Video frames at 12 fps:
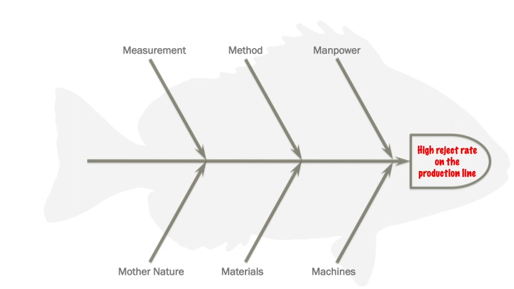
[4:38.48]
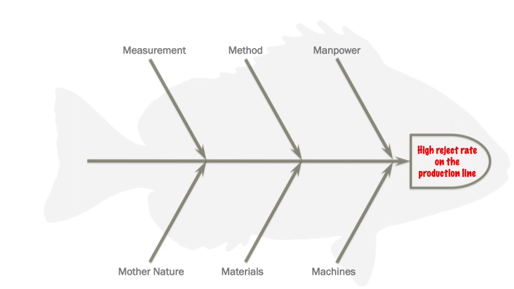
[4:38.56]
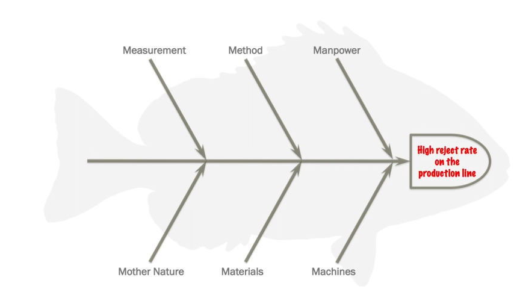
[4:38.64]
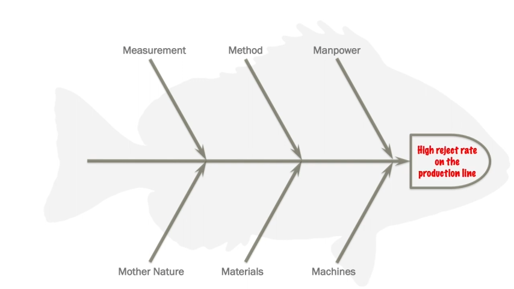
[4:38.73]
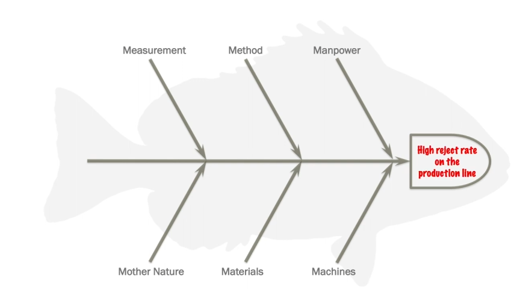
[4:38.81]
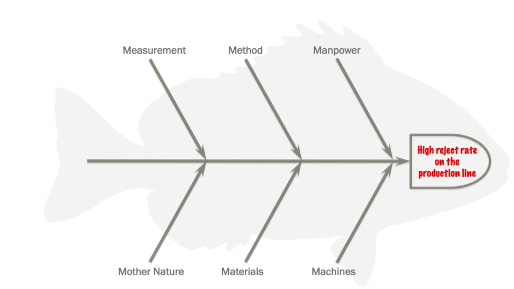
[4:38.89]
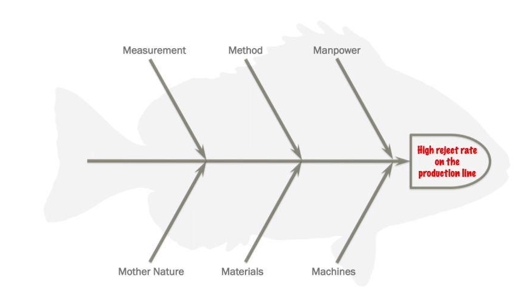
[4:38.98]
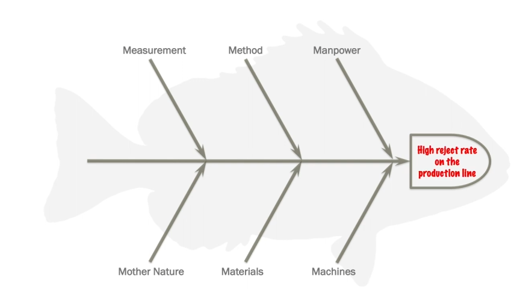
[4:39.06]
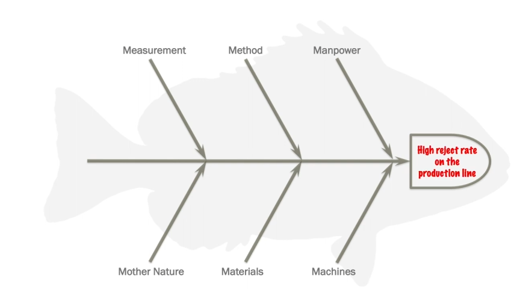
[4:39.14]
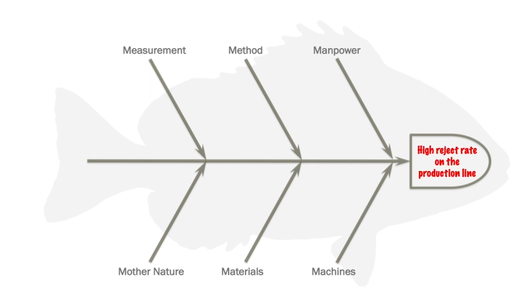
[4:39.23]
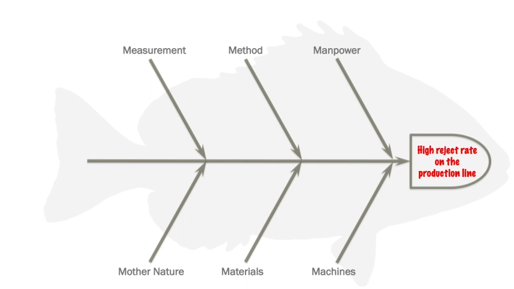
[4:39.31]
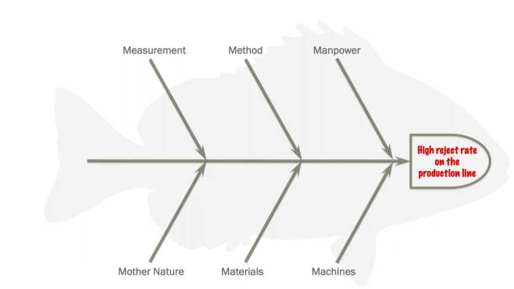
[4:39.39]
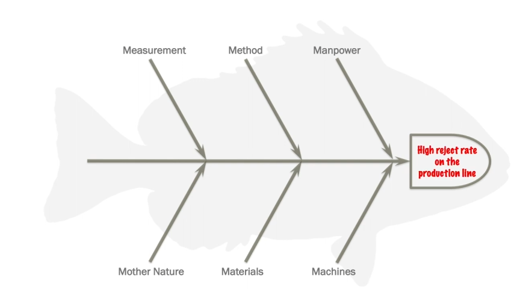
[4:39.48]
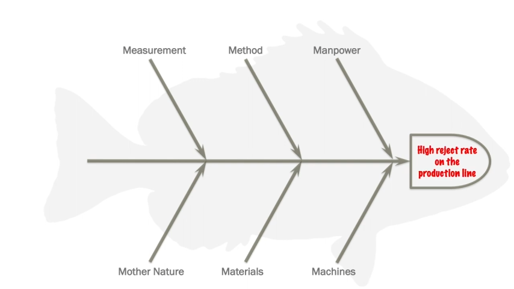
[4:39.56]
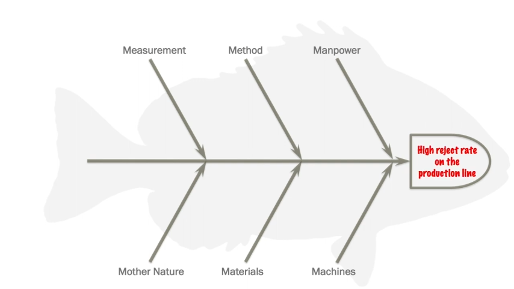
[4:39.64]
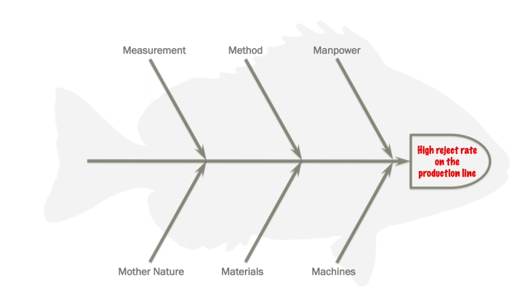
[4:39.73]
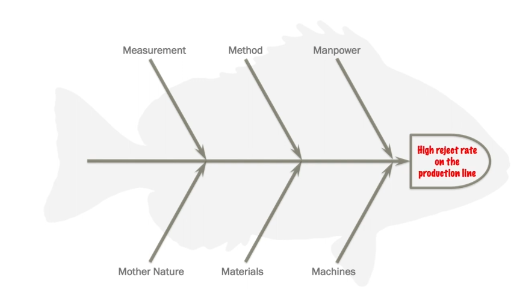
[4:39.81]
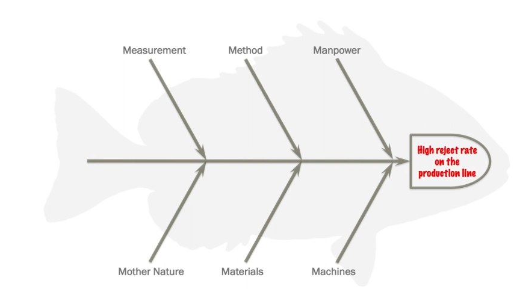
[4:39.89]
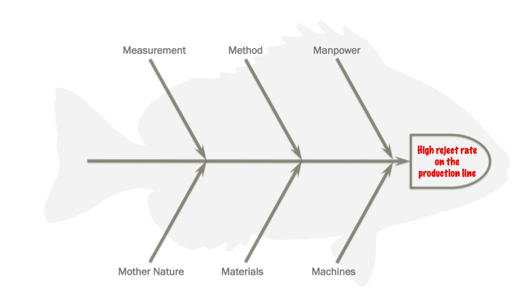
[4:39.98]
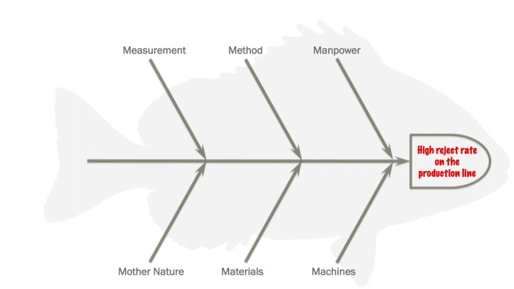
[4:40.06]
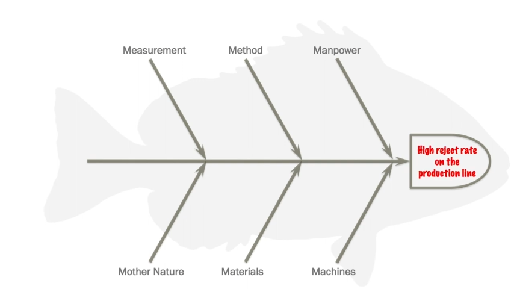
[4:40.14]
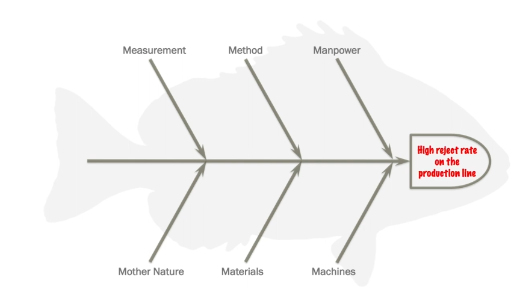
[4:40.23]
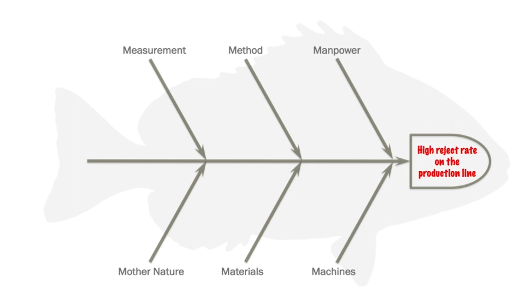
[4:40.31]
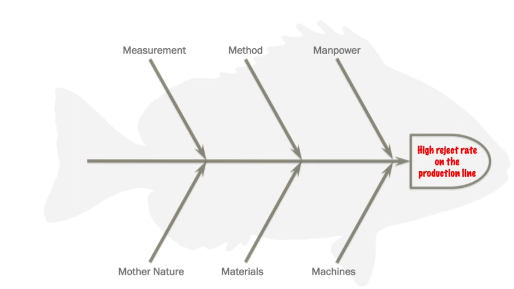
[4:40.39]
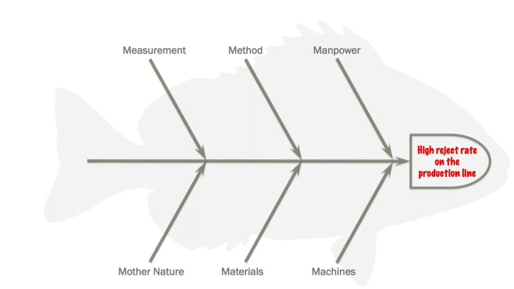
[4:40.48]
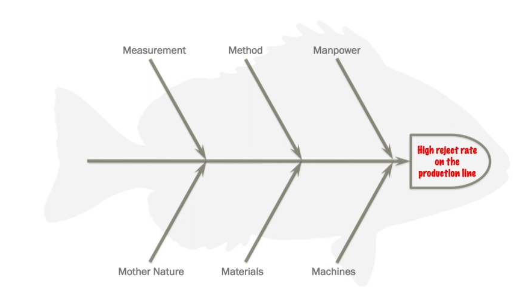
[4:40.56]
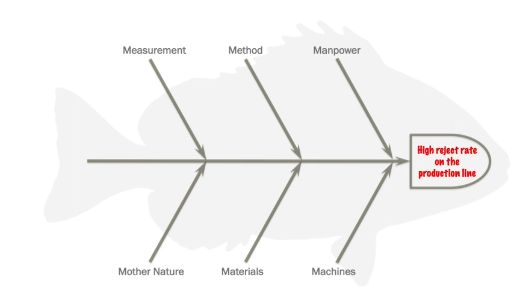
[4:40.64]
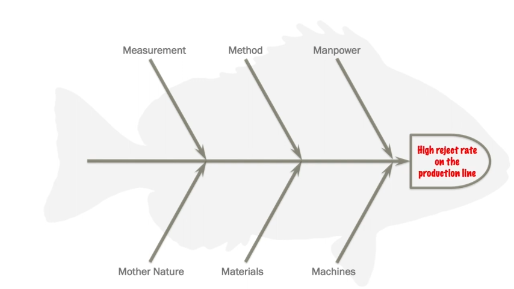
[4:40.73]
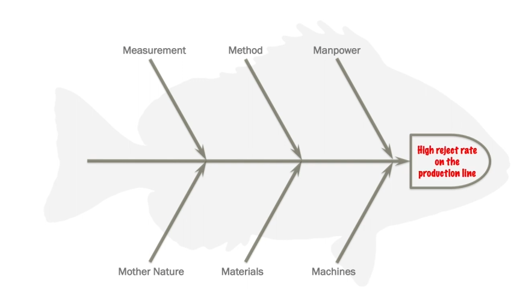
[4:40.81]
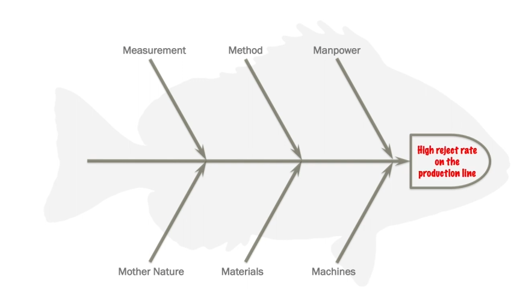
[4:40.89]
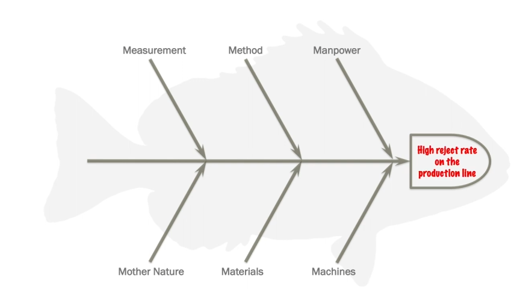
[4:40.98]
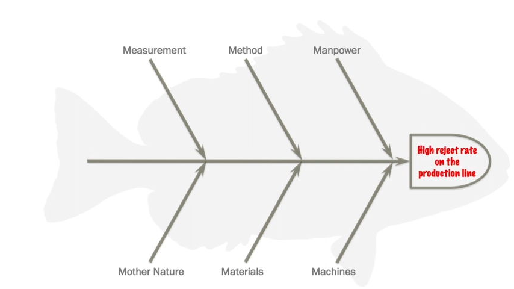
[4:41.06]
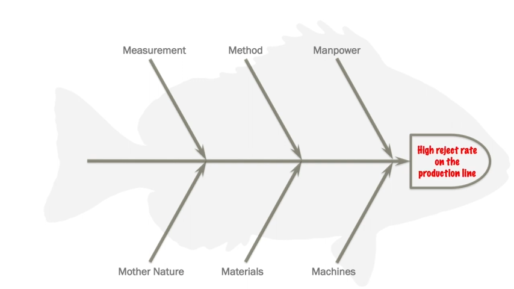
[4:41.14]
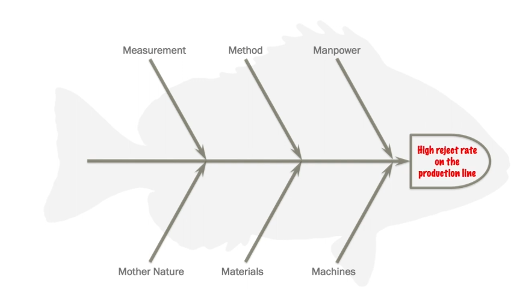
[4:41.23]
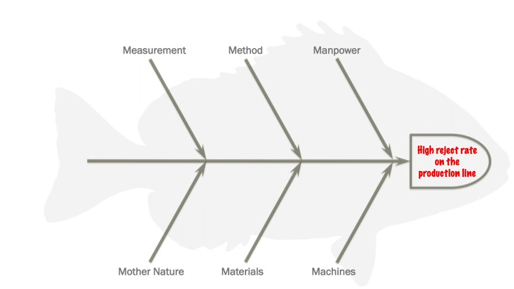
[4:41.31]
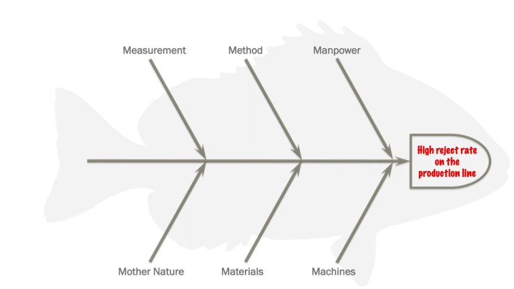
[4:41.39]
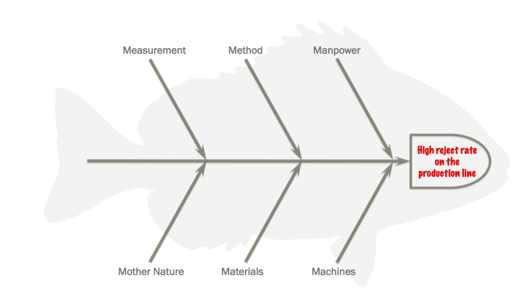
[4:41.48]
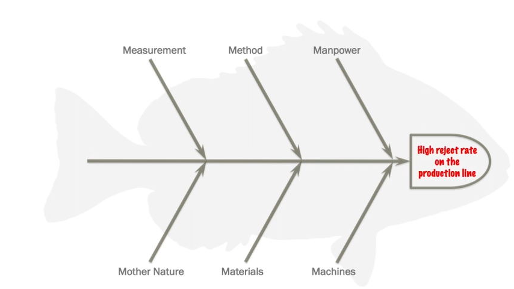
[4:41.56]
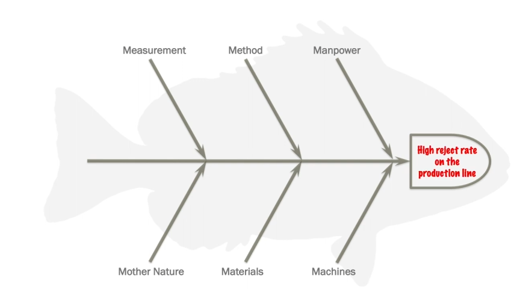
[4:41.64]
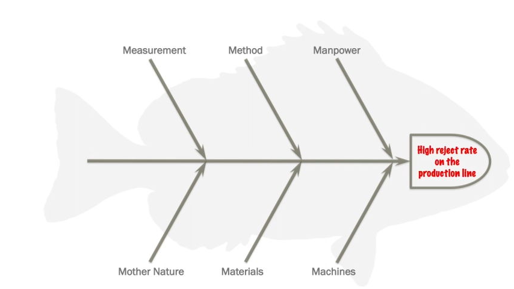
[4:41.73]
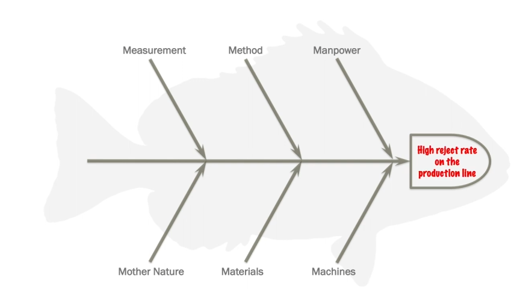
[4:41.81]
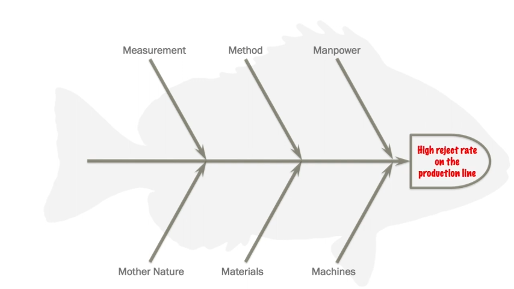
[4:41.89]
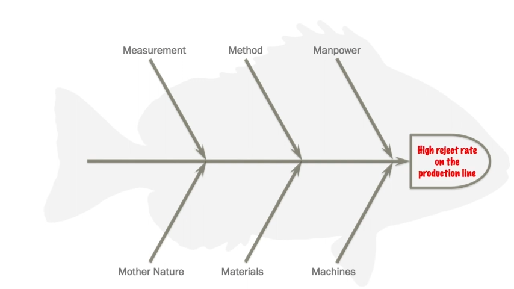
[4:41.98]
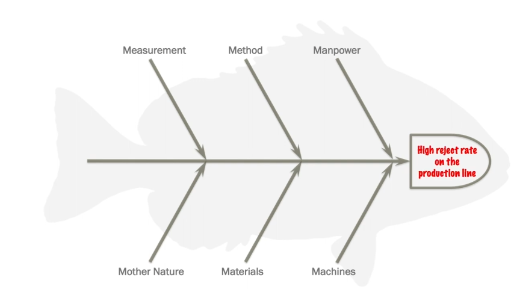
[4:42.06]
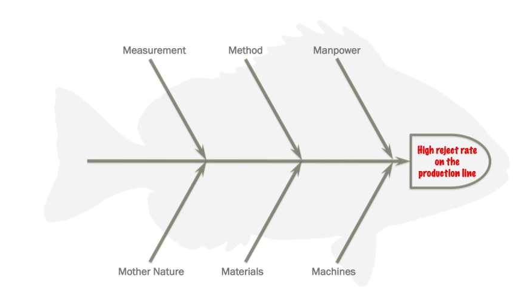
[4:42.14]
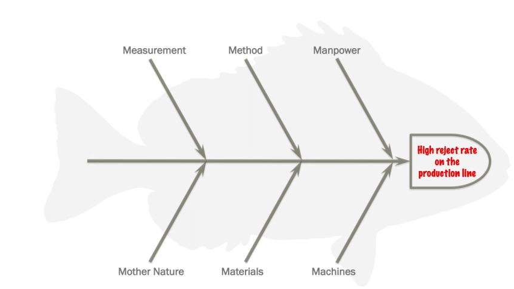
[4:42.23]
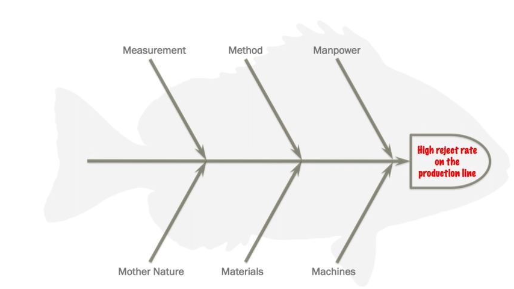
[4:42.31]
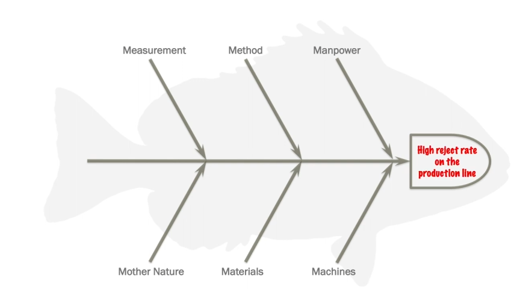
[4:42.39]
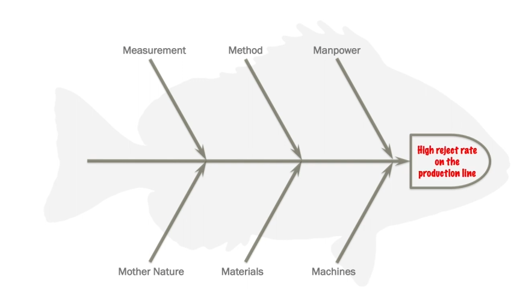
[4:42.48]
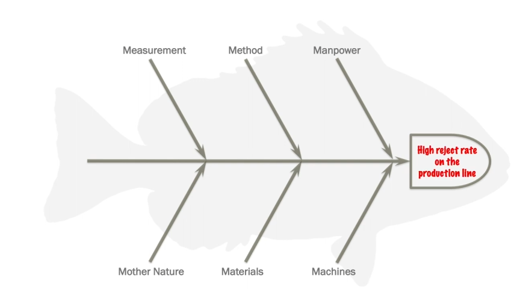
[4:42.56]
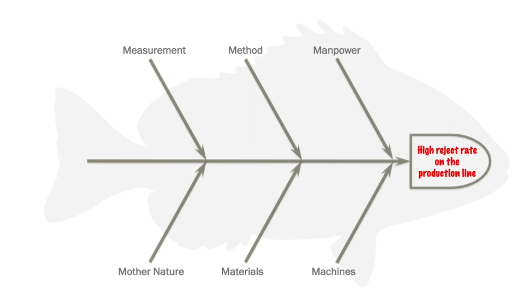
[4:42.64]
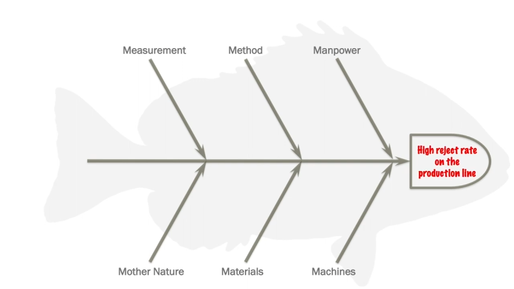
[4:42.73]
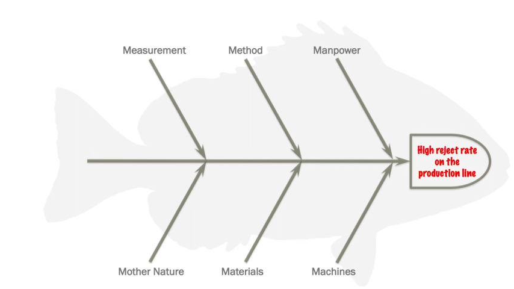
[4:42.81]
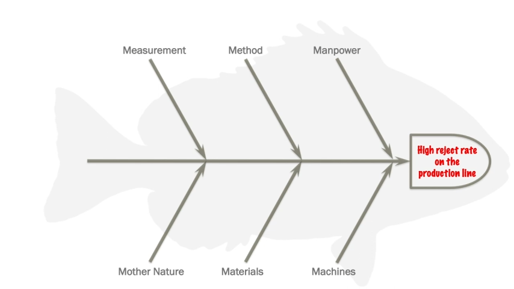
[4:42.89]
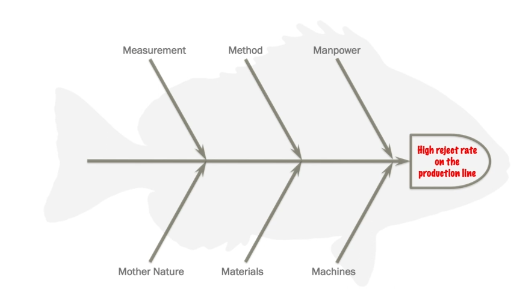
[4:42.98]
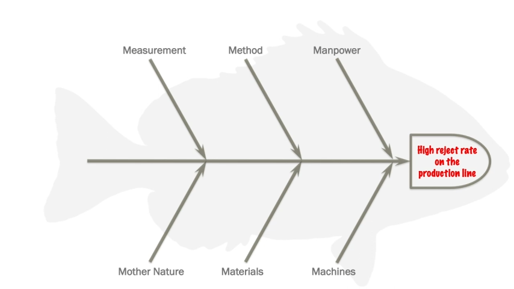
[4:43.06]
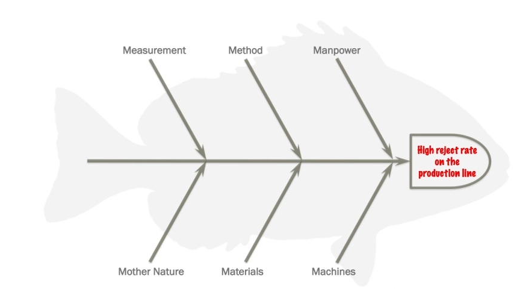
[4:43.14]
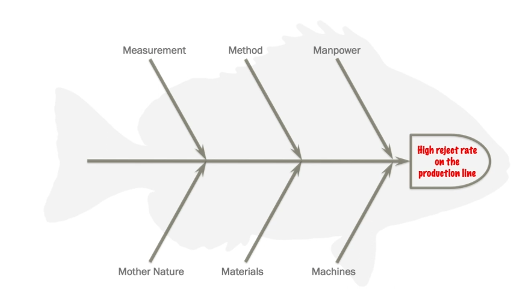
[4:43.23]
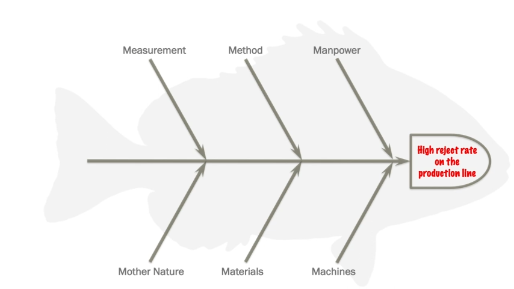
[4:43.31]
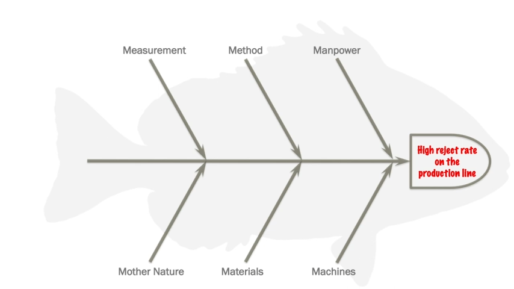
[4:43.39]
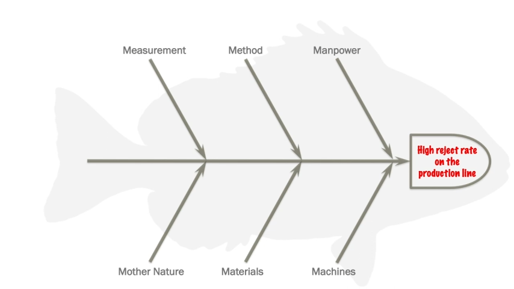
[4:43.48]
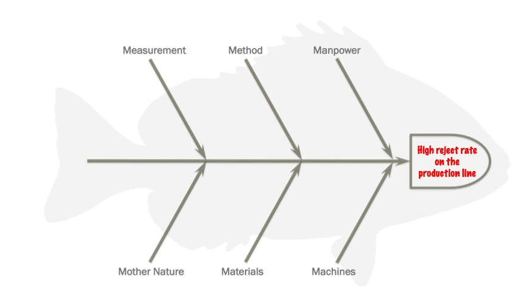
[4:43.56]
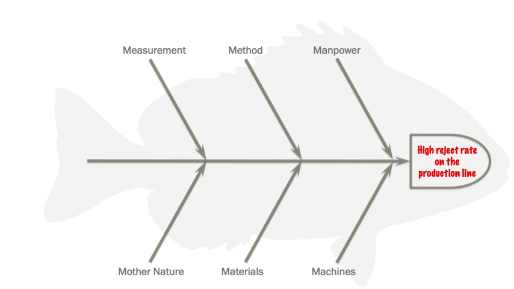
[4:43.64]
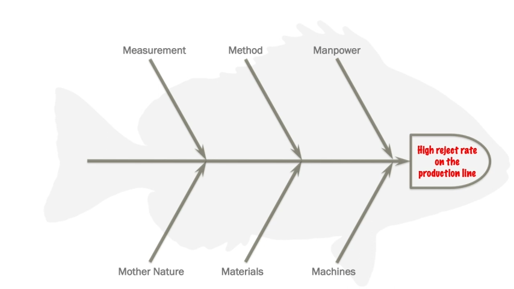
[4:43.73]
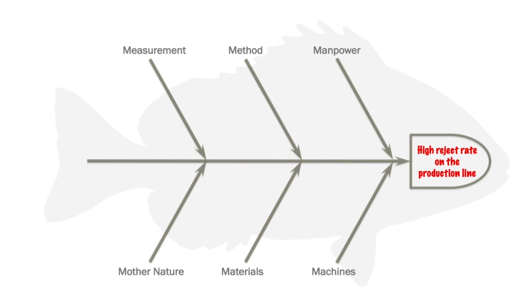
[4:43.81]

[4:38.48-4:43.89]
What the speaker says: No face is visible, so there are no lips to read.